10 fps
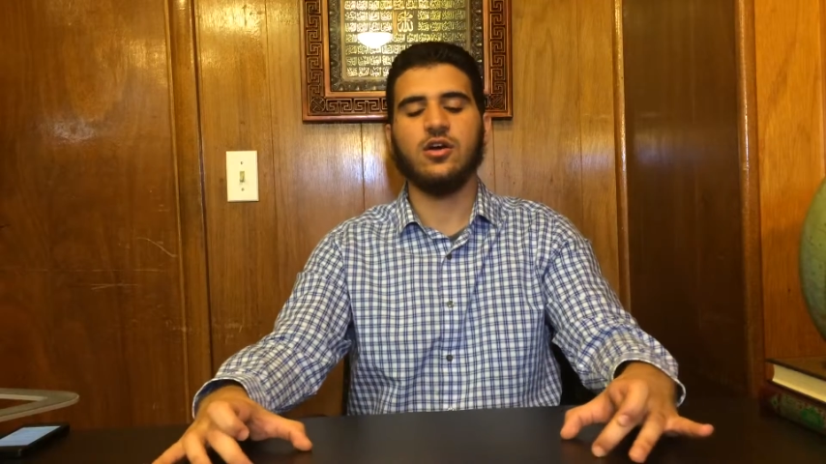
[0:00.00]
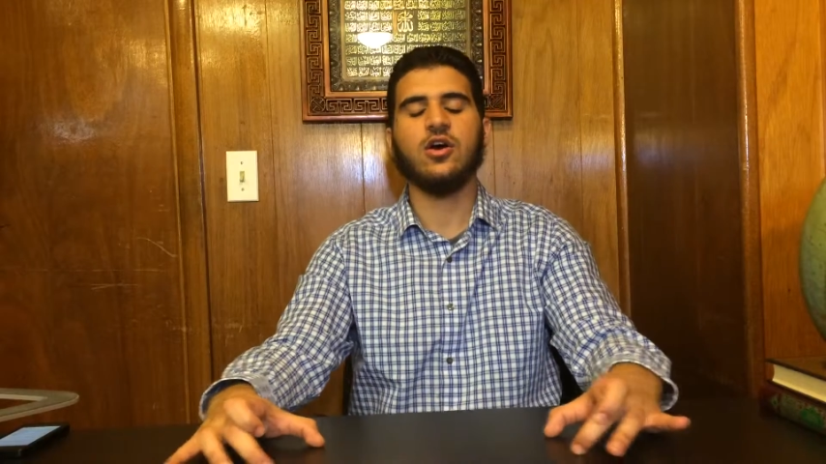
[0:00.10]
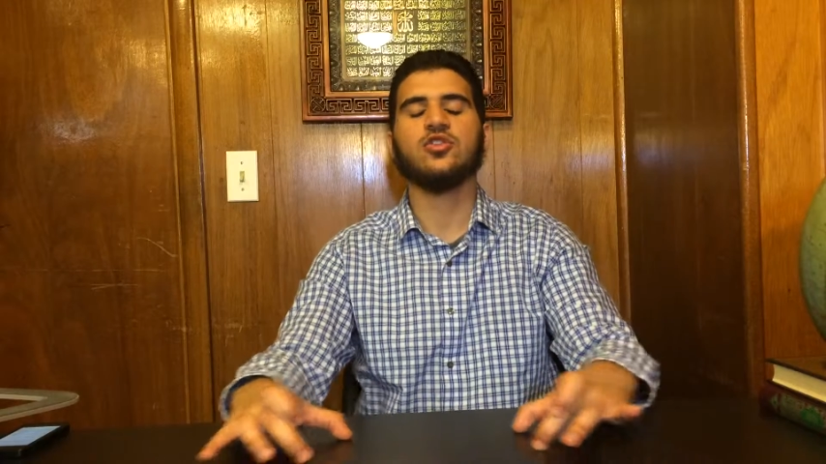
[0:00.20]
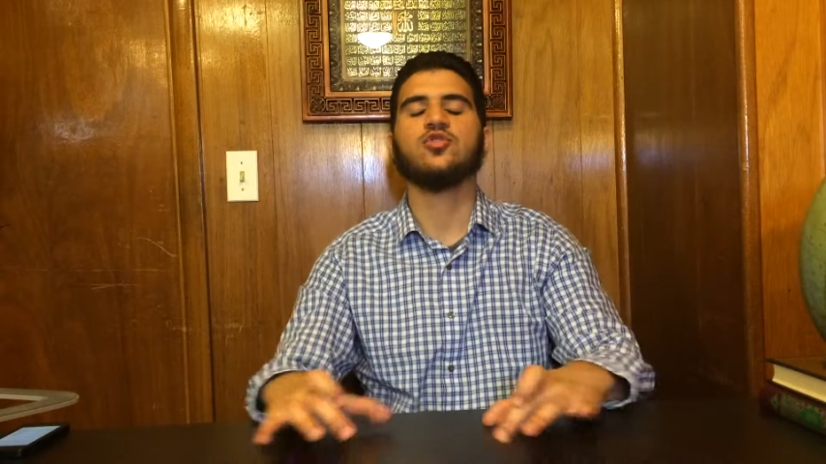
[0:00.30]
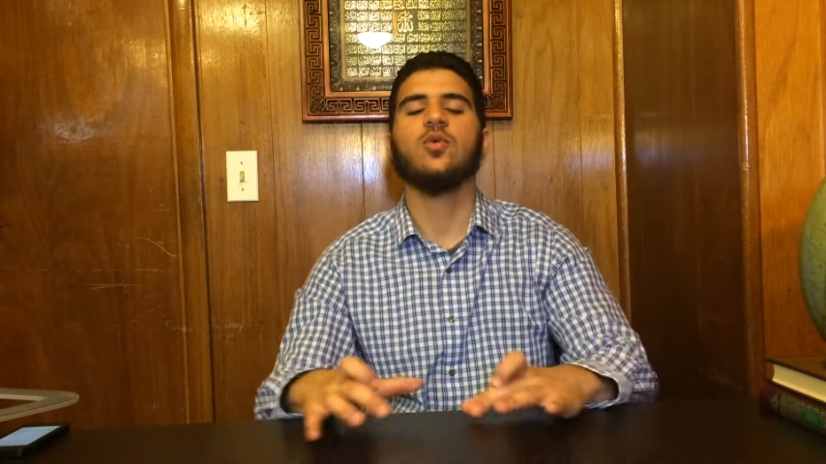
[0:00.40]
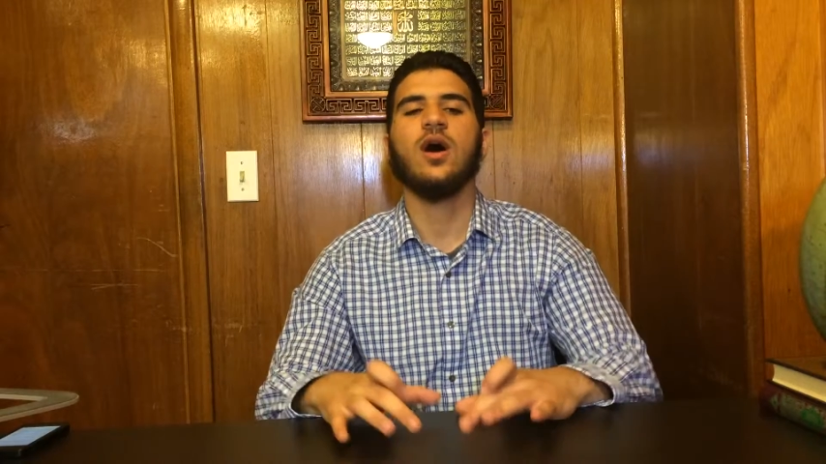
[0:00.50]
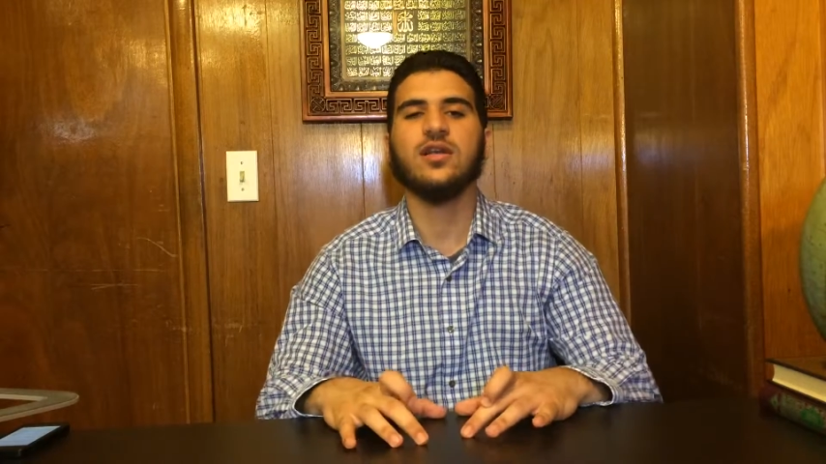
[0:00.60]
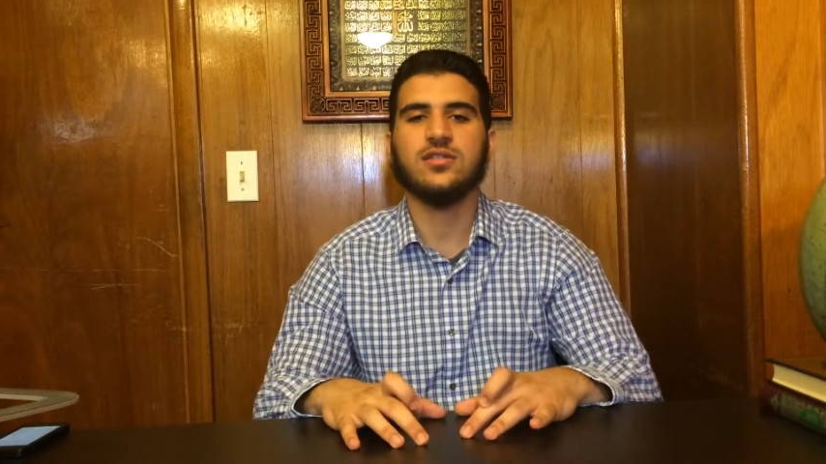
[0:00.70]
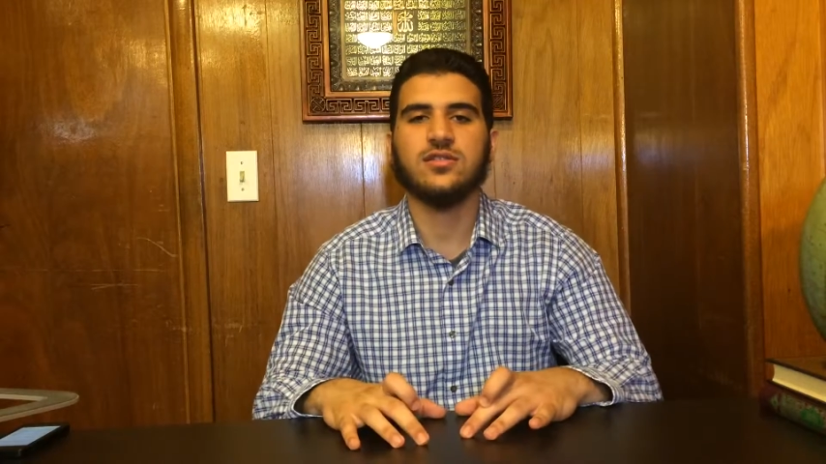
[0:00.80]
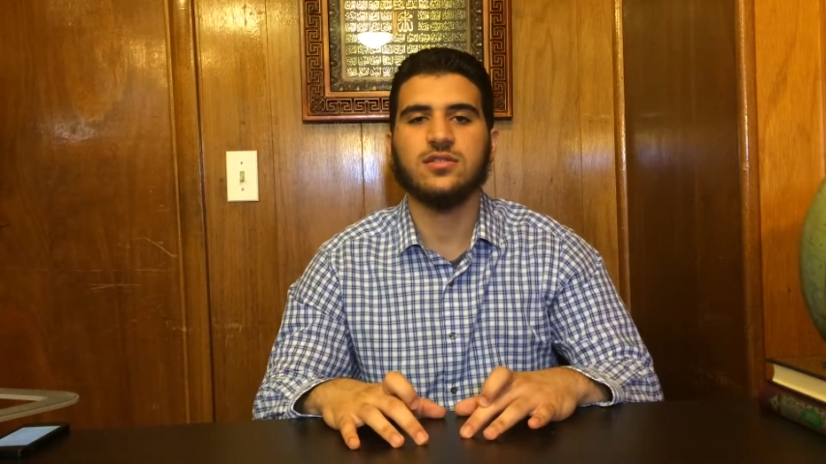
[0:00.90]
onto
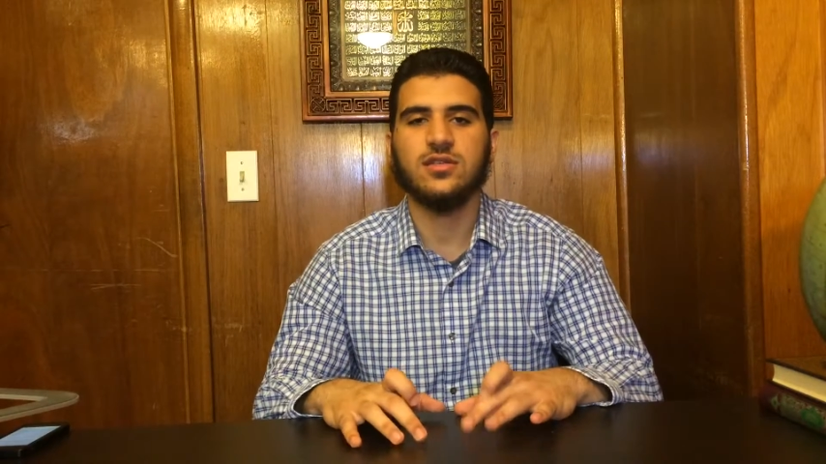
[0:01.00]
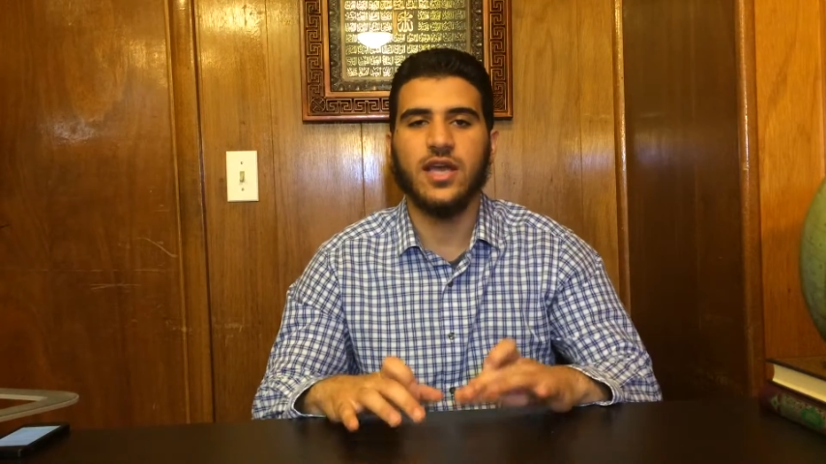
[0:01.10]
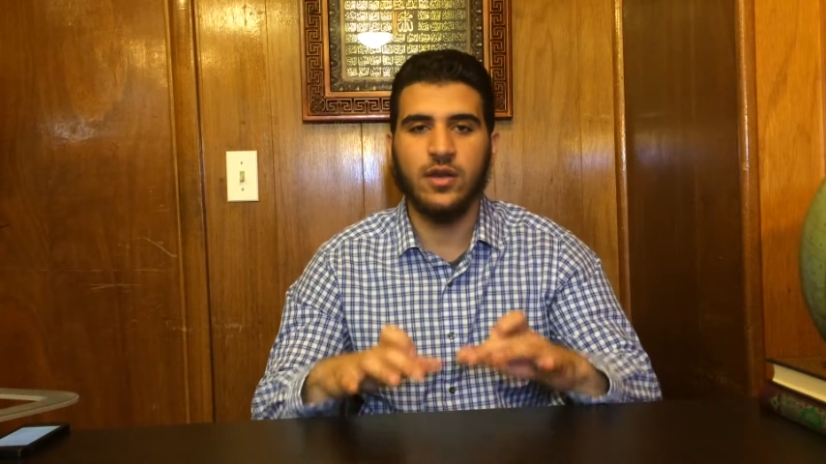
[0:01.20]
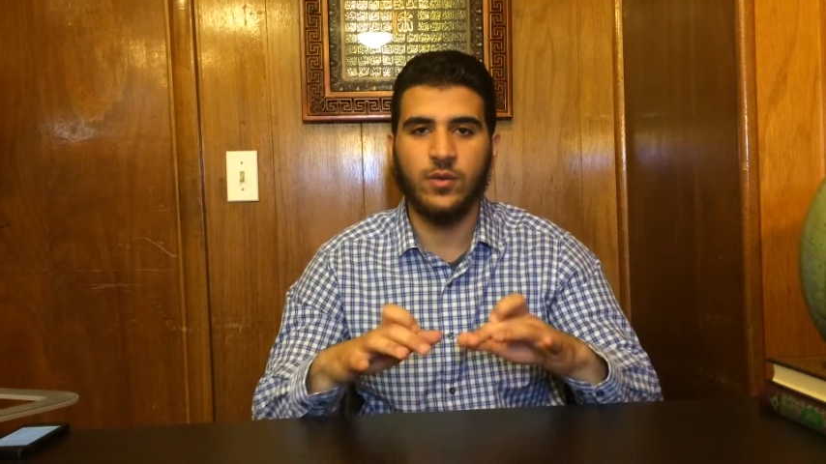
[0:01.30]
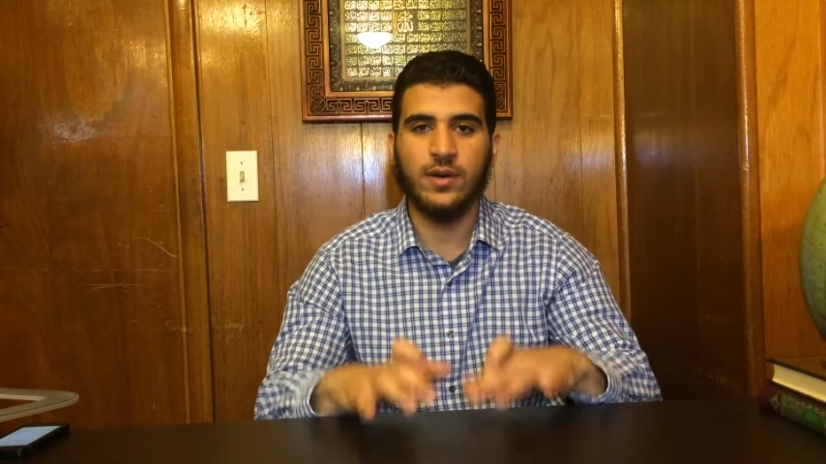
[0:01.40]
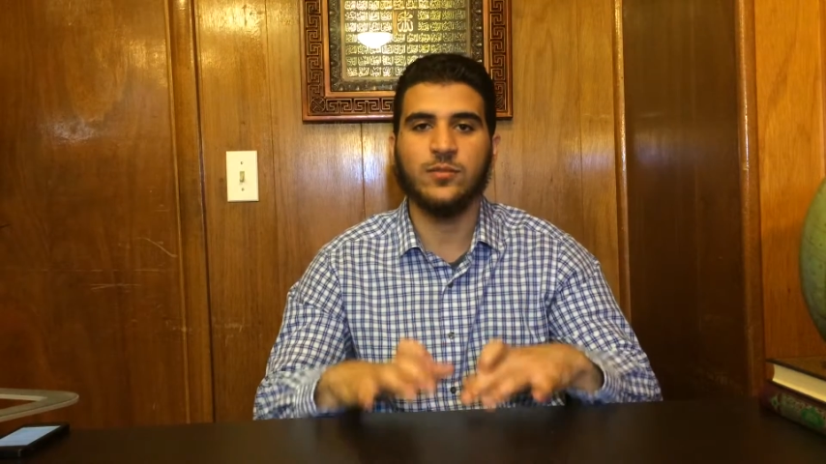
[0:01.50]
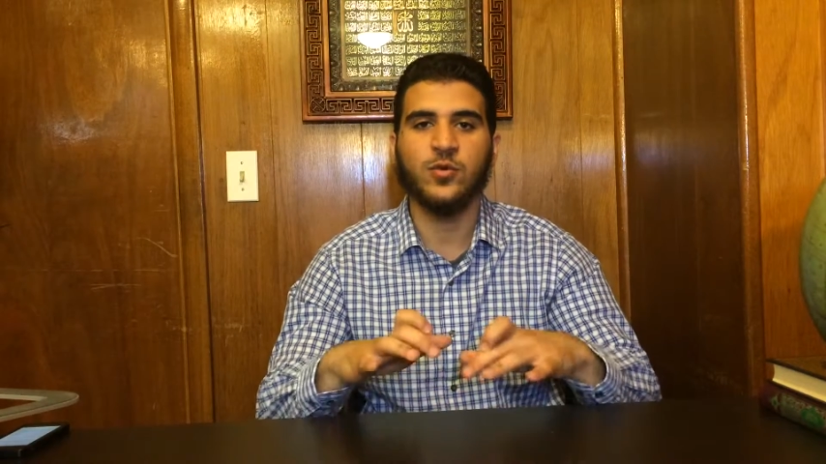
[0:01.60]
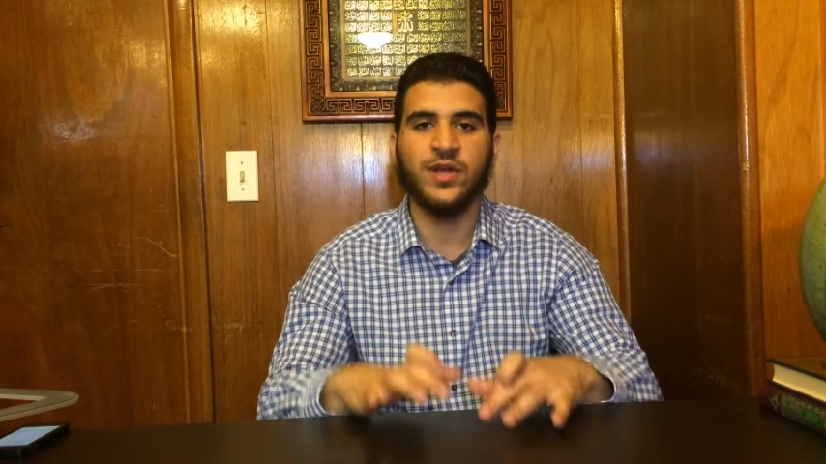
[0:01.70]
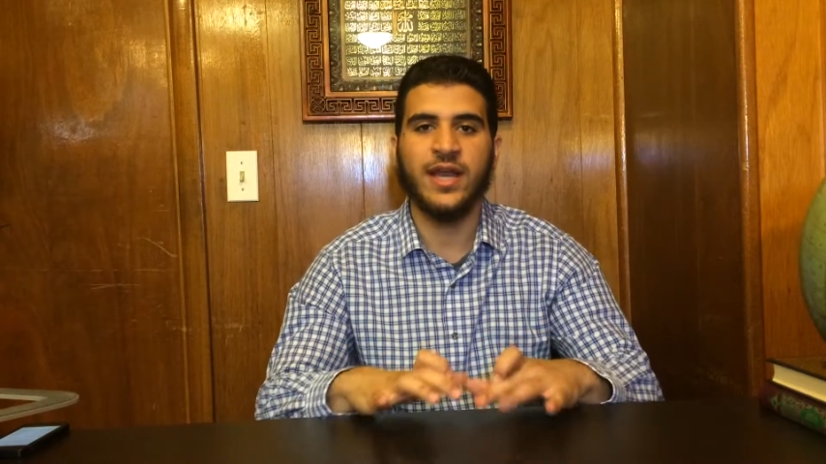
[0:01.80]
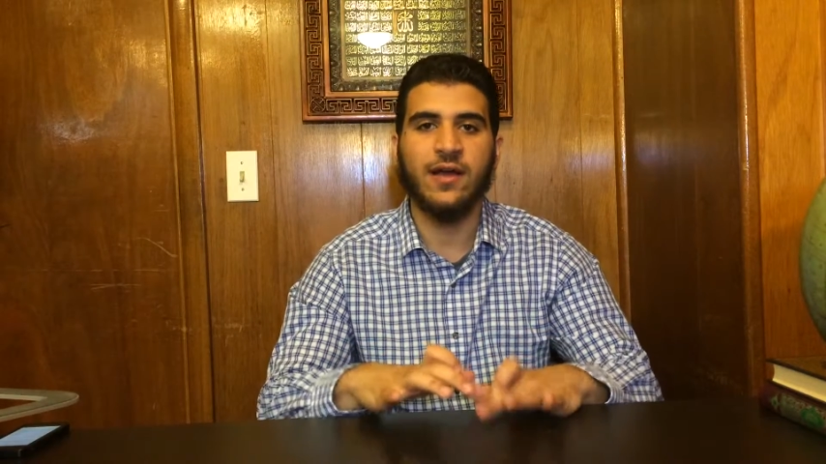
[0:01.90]
us and what I'm
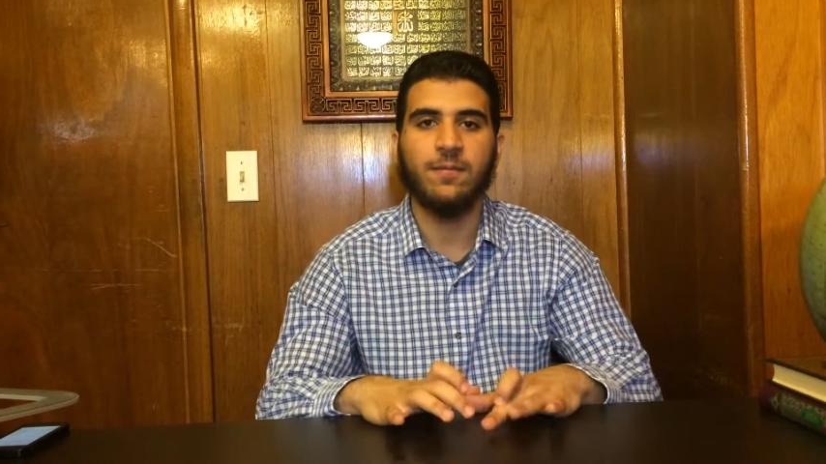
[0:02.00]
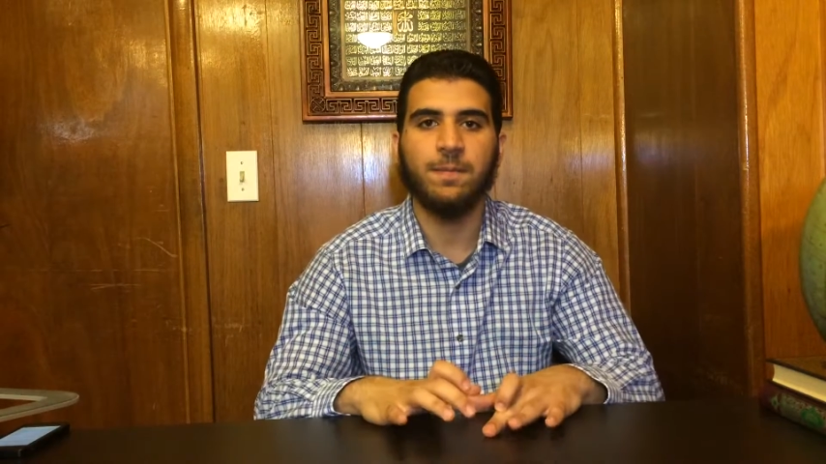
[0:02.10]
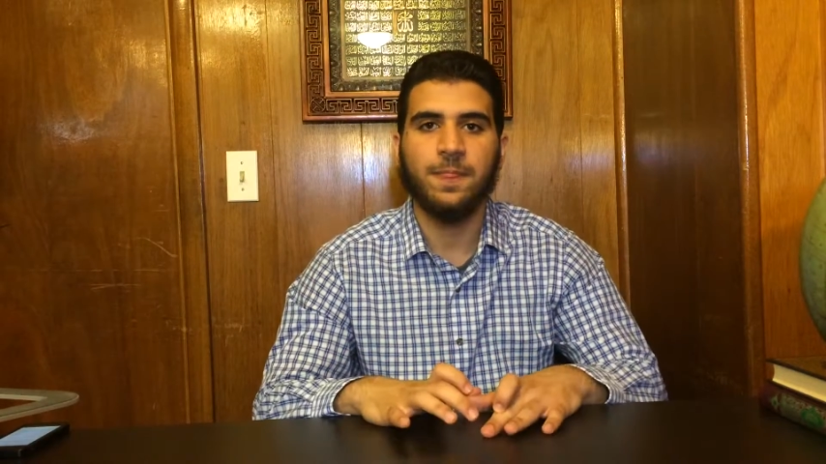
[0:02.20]
doing now.